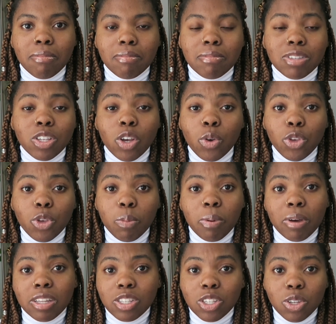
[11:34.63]
so you
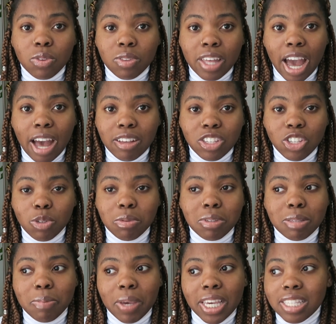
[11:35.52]
put 2,000, she
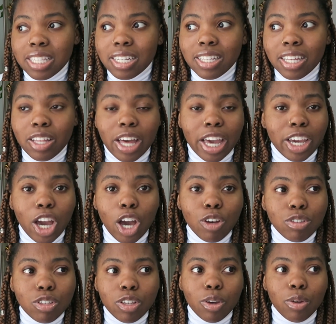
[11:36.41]
was basically like,
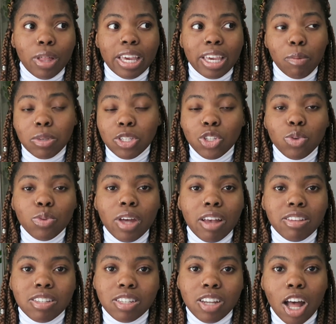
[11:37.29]
oh, so like it was
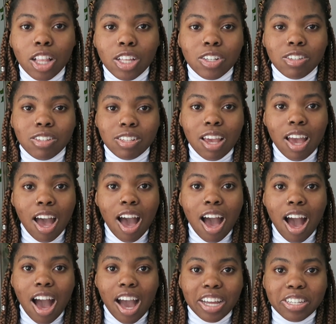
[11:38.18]
$2,000
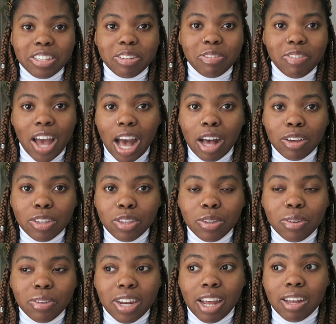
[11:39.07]

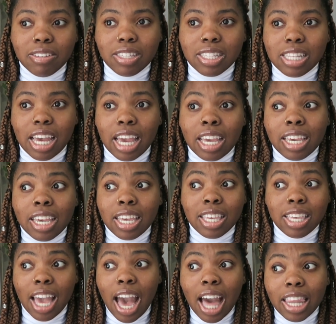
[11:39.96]
undervalued. And I was like,
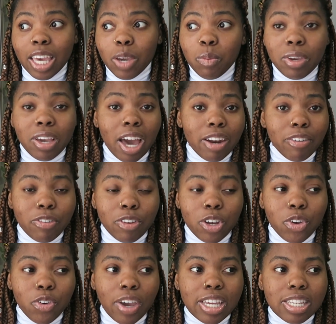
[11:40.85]
yeah, like we got it for
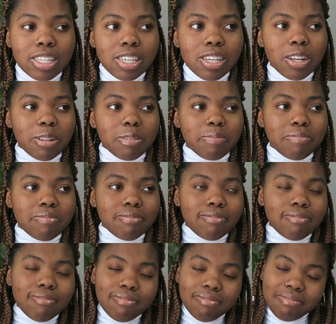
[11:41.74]
a great deal.
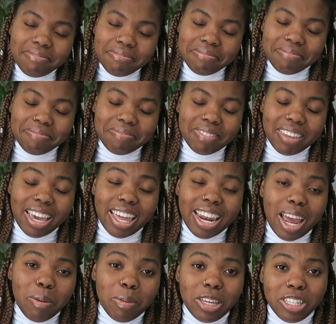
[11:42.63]

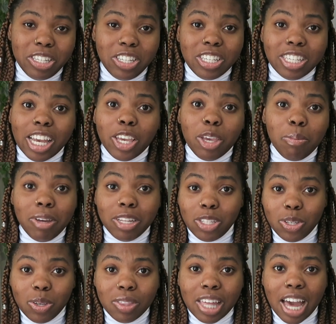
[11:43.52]
And she's like, you
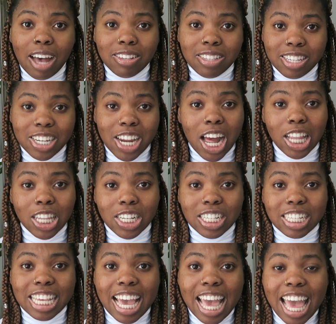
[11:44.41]
put
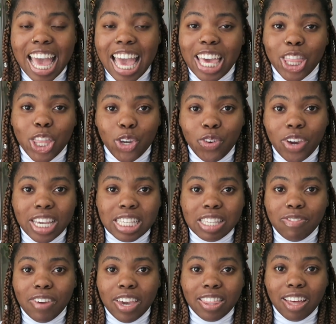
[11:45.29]
$2,000 in the
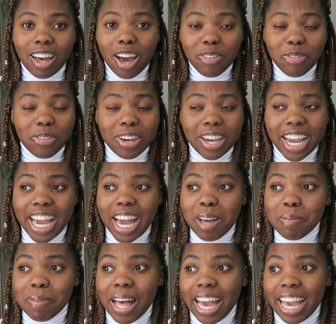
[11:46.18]
crazy faith offering. And
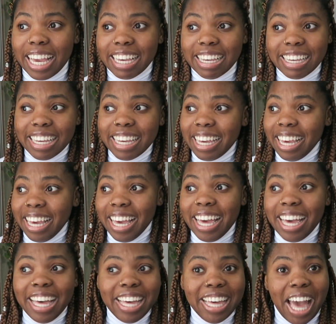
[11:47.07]
I'm like,
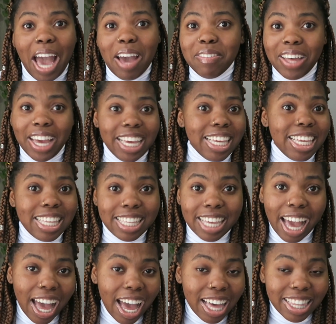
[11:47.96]

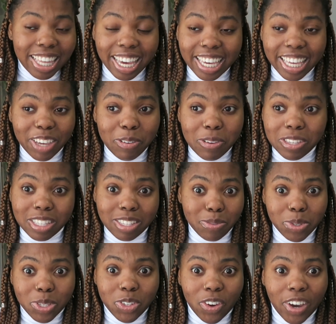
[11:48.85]
yeah, like
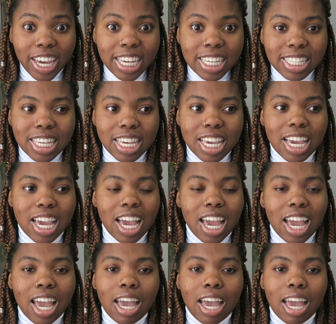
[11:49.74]
it was crazy.